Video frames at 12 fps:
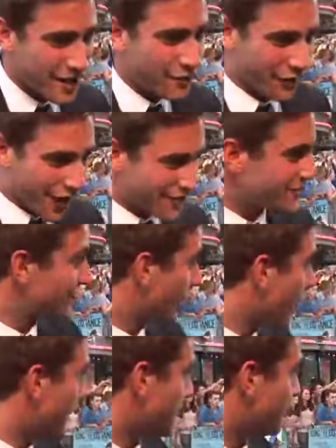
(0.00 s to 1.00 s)
First
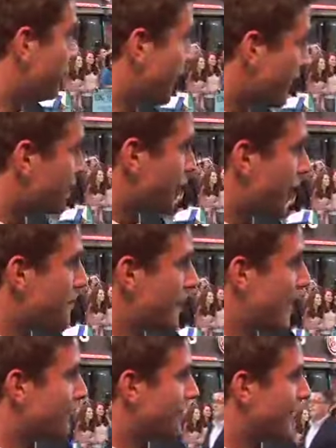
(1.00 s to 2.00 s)
time. First time
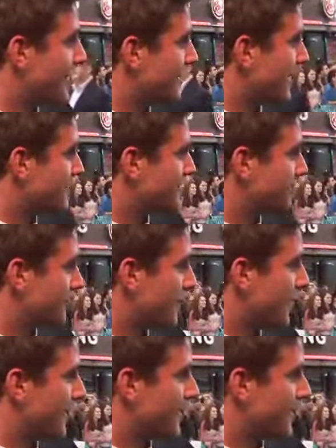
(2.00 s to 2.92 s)
ever in Leicester Square.